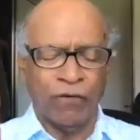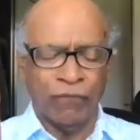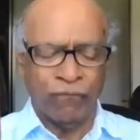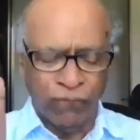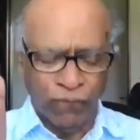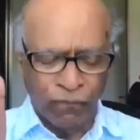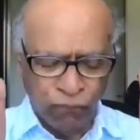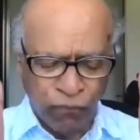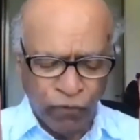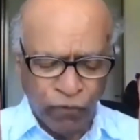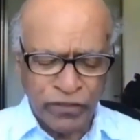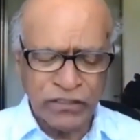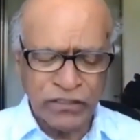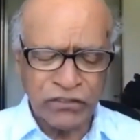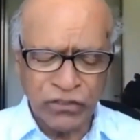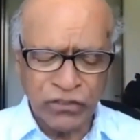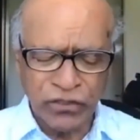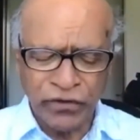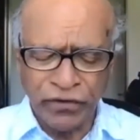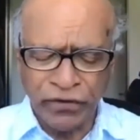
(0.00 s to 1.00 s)
forests
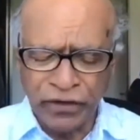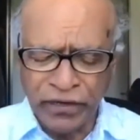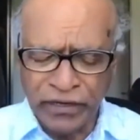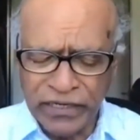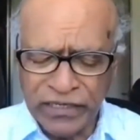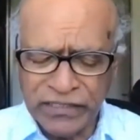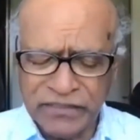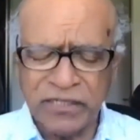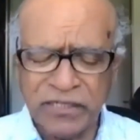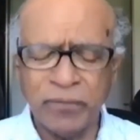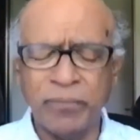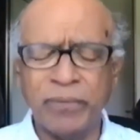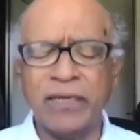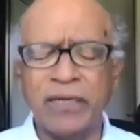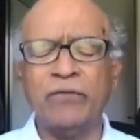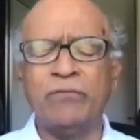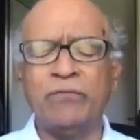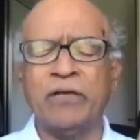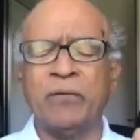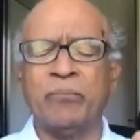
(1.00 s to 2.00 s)
are
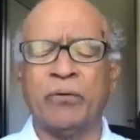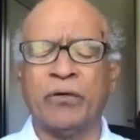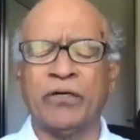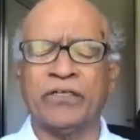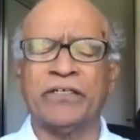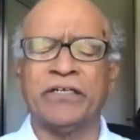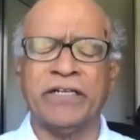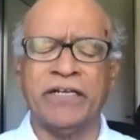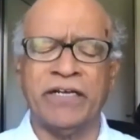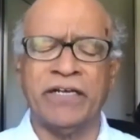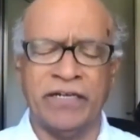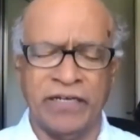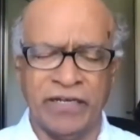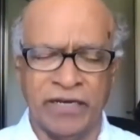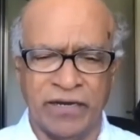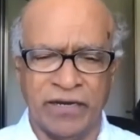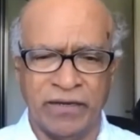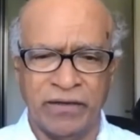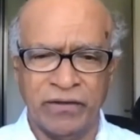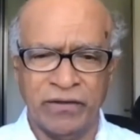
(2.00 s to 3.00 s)
reasonably well protected in India.
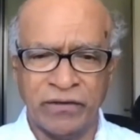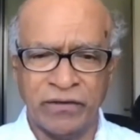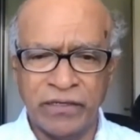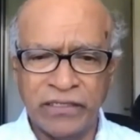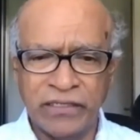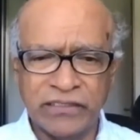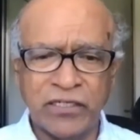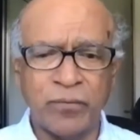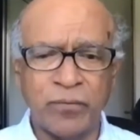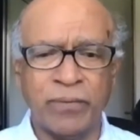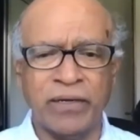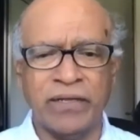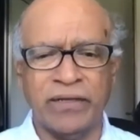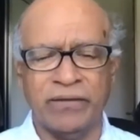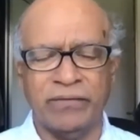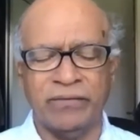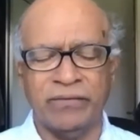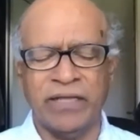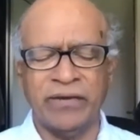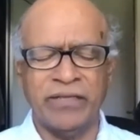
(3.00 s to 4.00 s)
Reasonably,
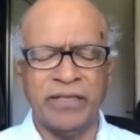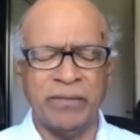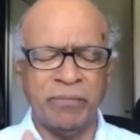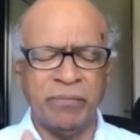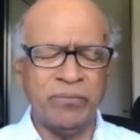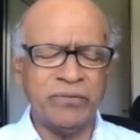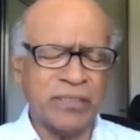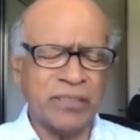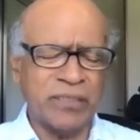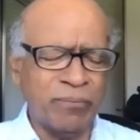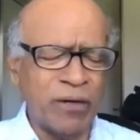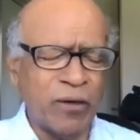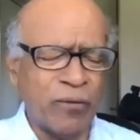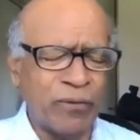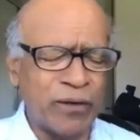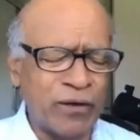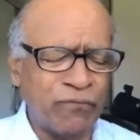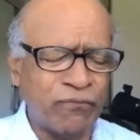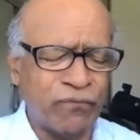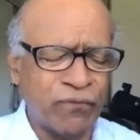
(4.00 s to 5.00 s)
that there may be some level
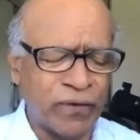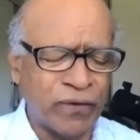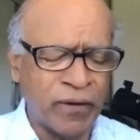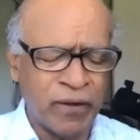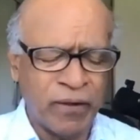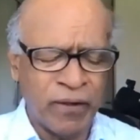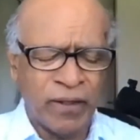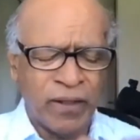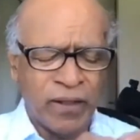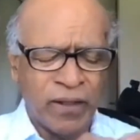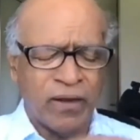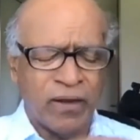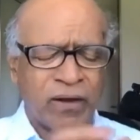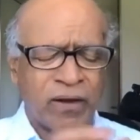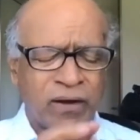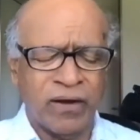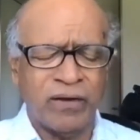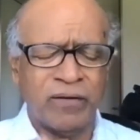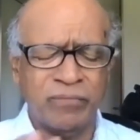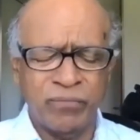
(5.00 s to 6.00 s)

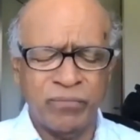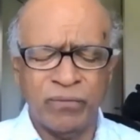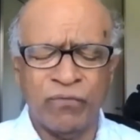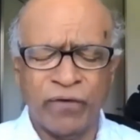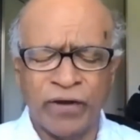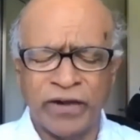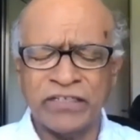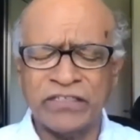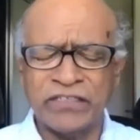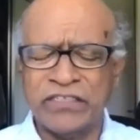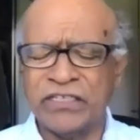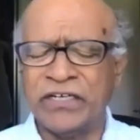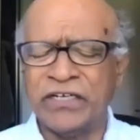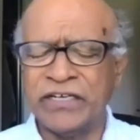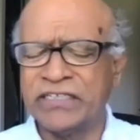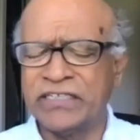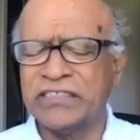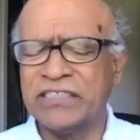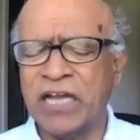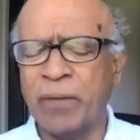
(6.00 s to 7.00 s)
of forest
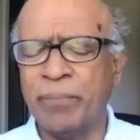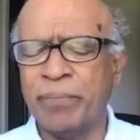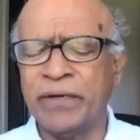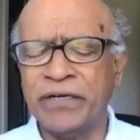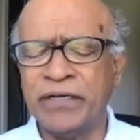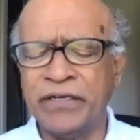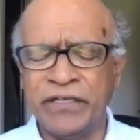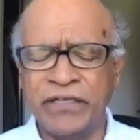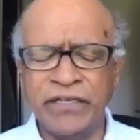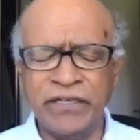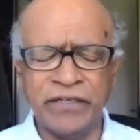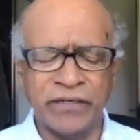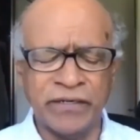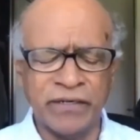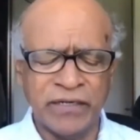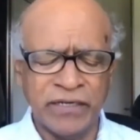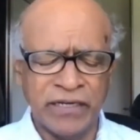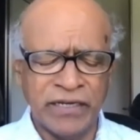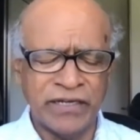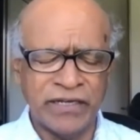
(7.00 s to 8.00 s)
degradation happening here
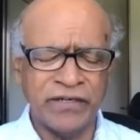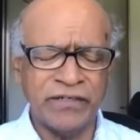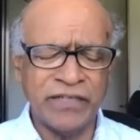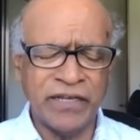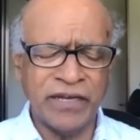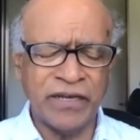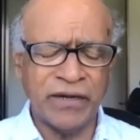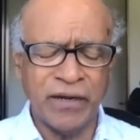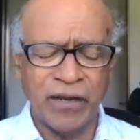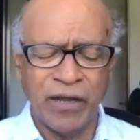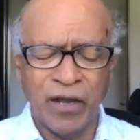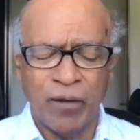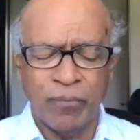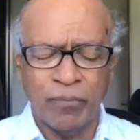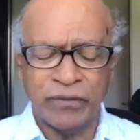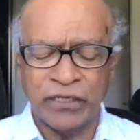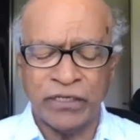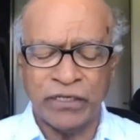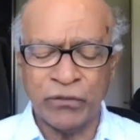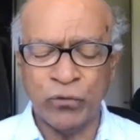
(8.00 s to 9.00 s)
and there, but
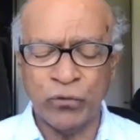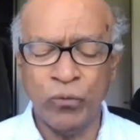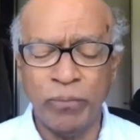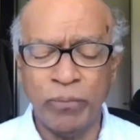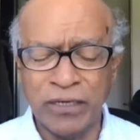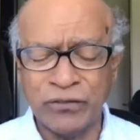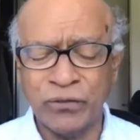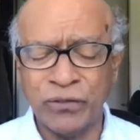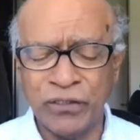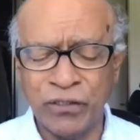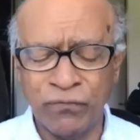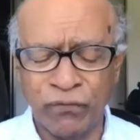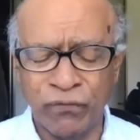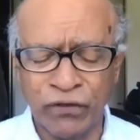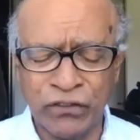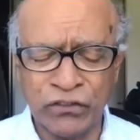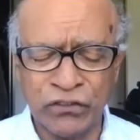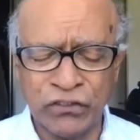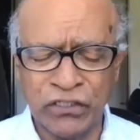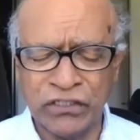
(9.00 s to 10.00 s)
there is no massive
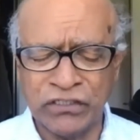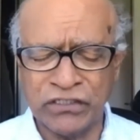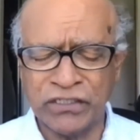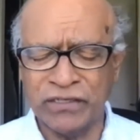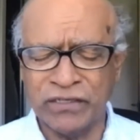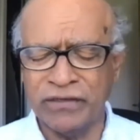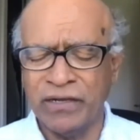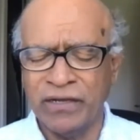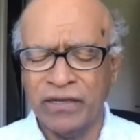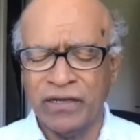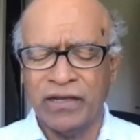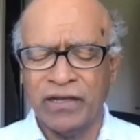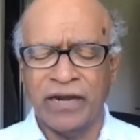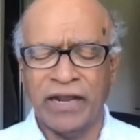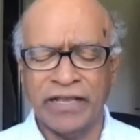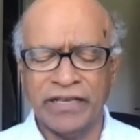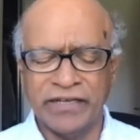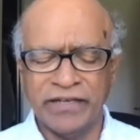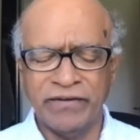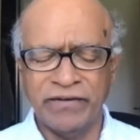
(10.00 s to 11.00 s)
deforestation
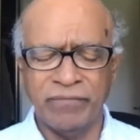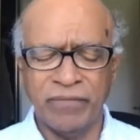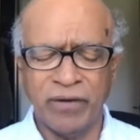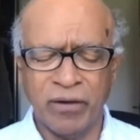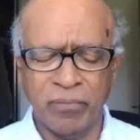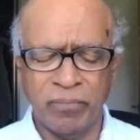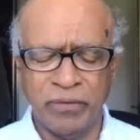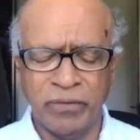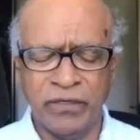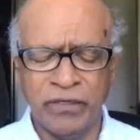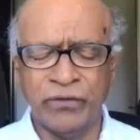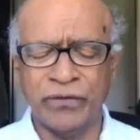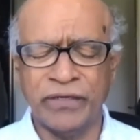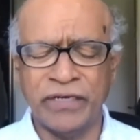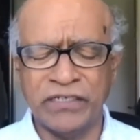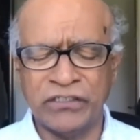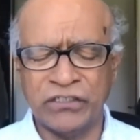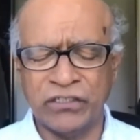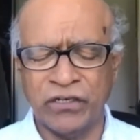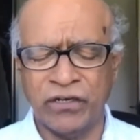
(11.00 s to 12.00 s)
like in
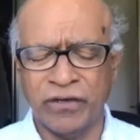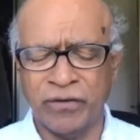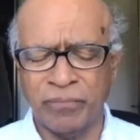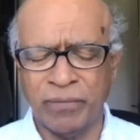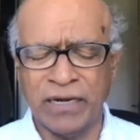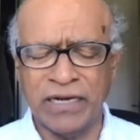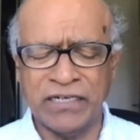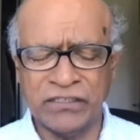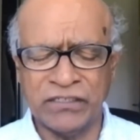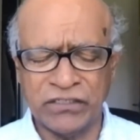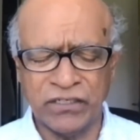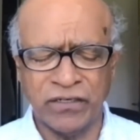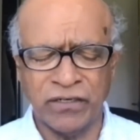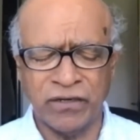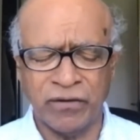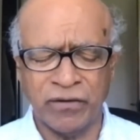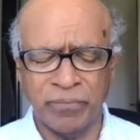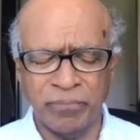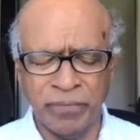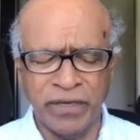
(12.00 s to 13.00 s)
Indonesia or Malaysia
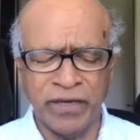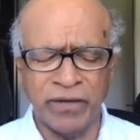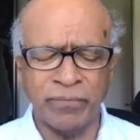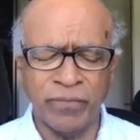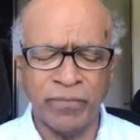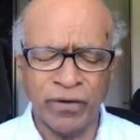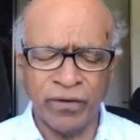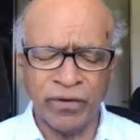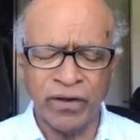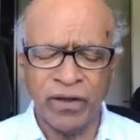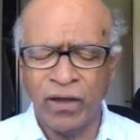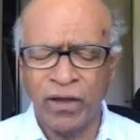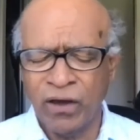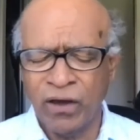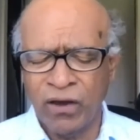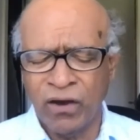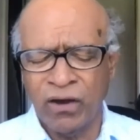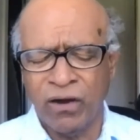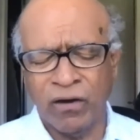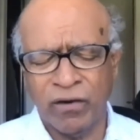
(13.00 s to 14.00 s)
or Myanmar
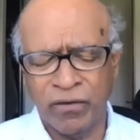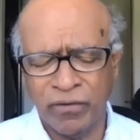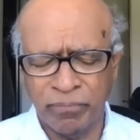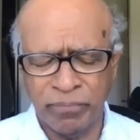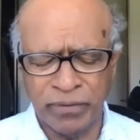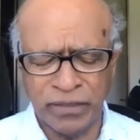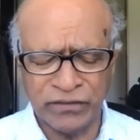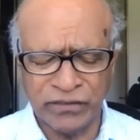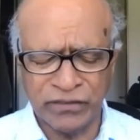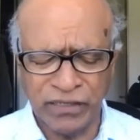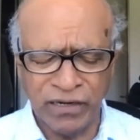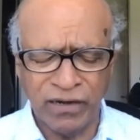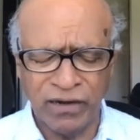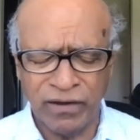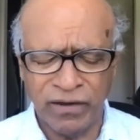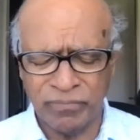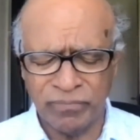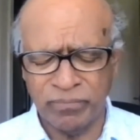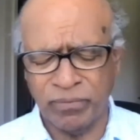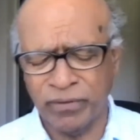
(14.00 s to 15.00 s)
or Brazil
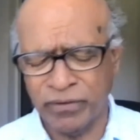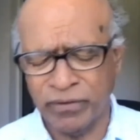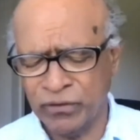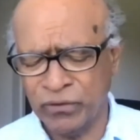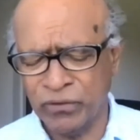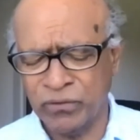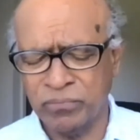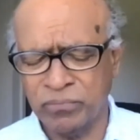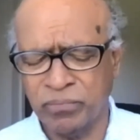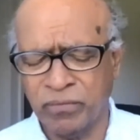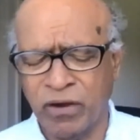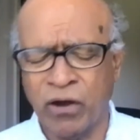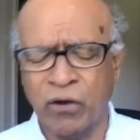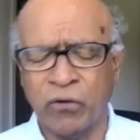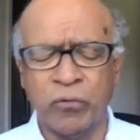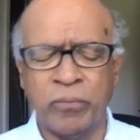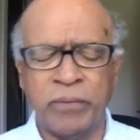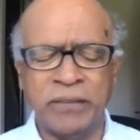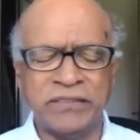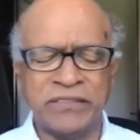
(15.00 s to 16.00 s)
or you know,
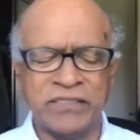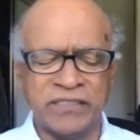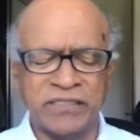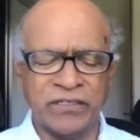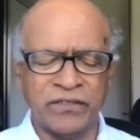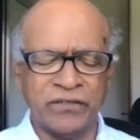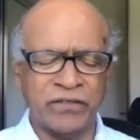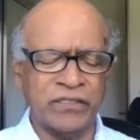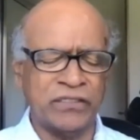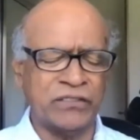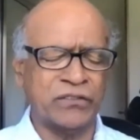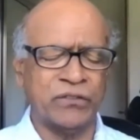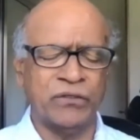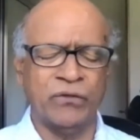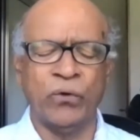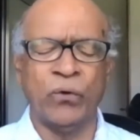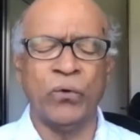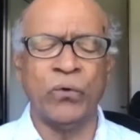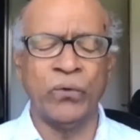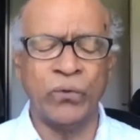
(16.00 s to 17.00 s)
Congo Basin countries.
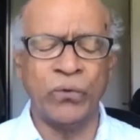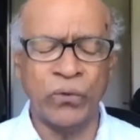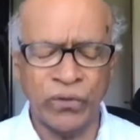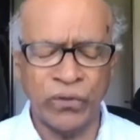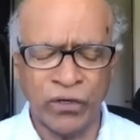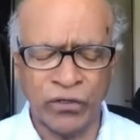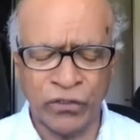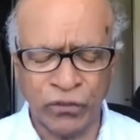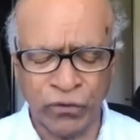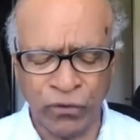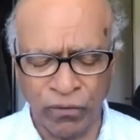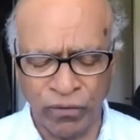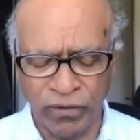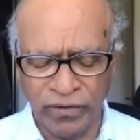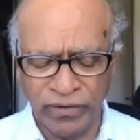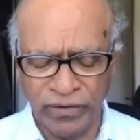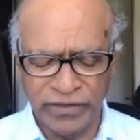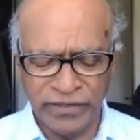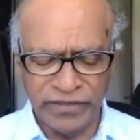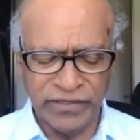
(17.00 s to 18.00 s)
No, not at all.
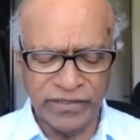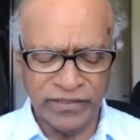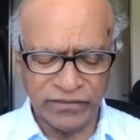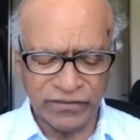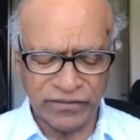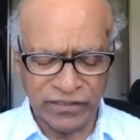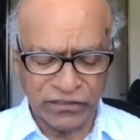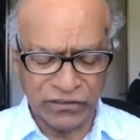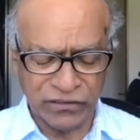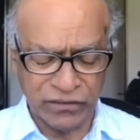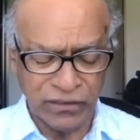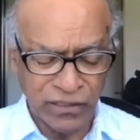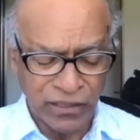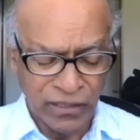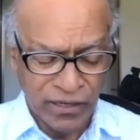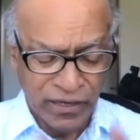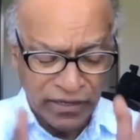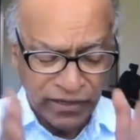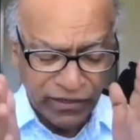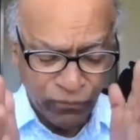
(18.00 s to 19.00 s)
India
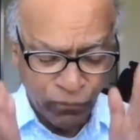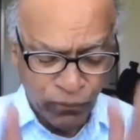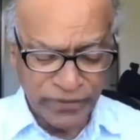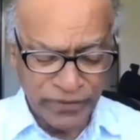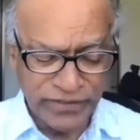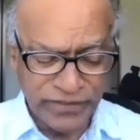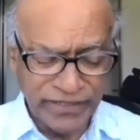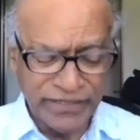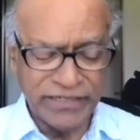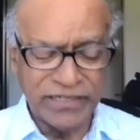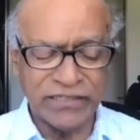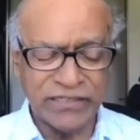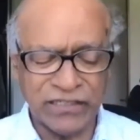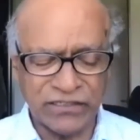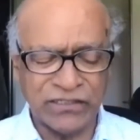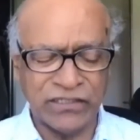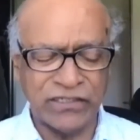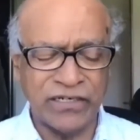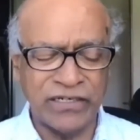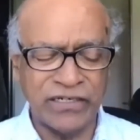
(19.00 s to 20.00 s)

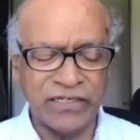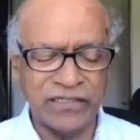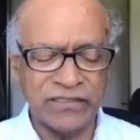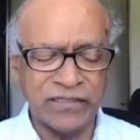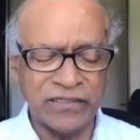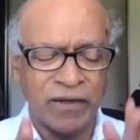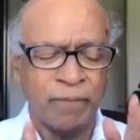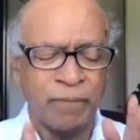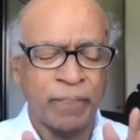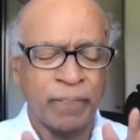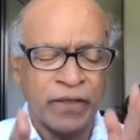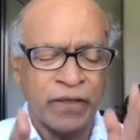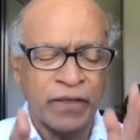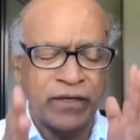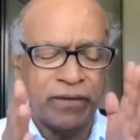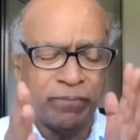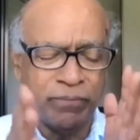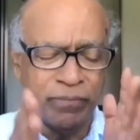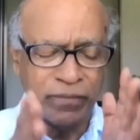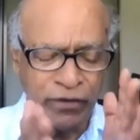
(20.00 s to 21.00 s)
succeeded is
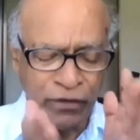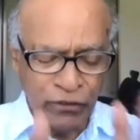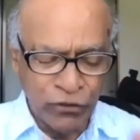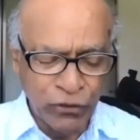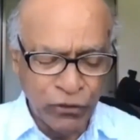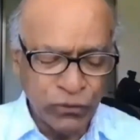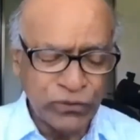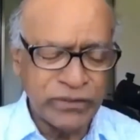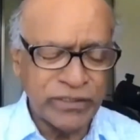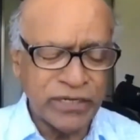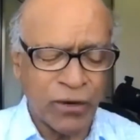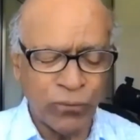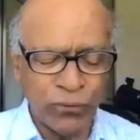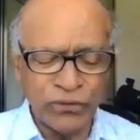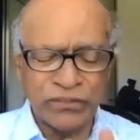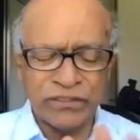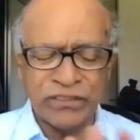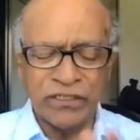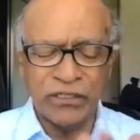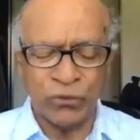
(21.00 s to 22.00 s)
in reducing. I won't
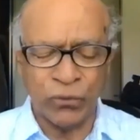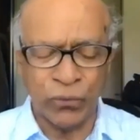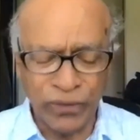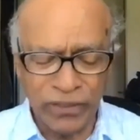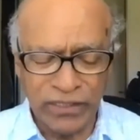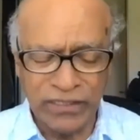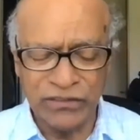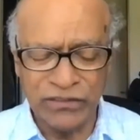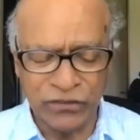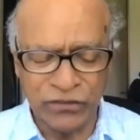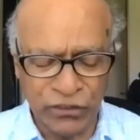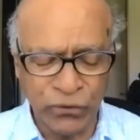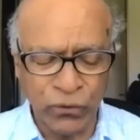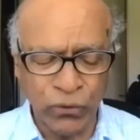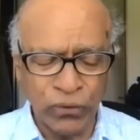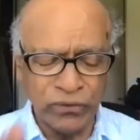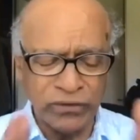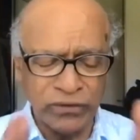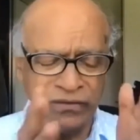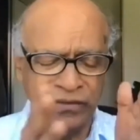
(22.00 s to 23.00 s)
say totally
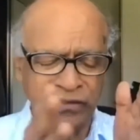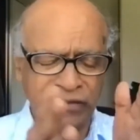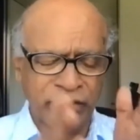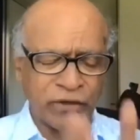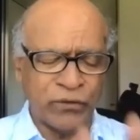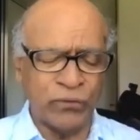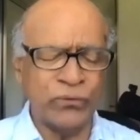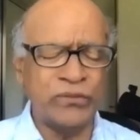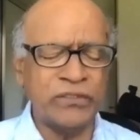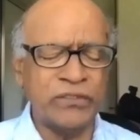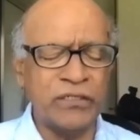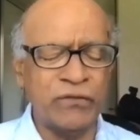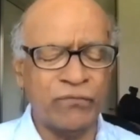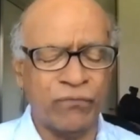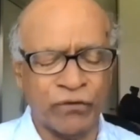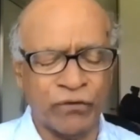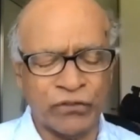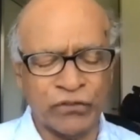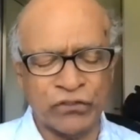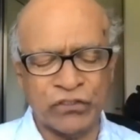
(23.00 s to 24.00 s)
zero. The reducing
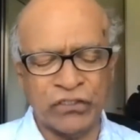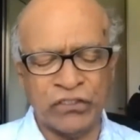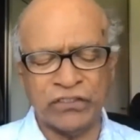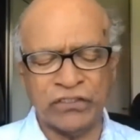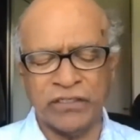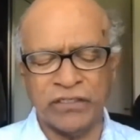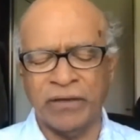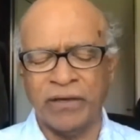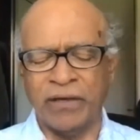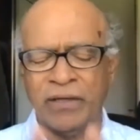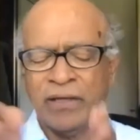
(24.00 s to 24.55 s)
deforestation.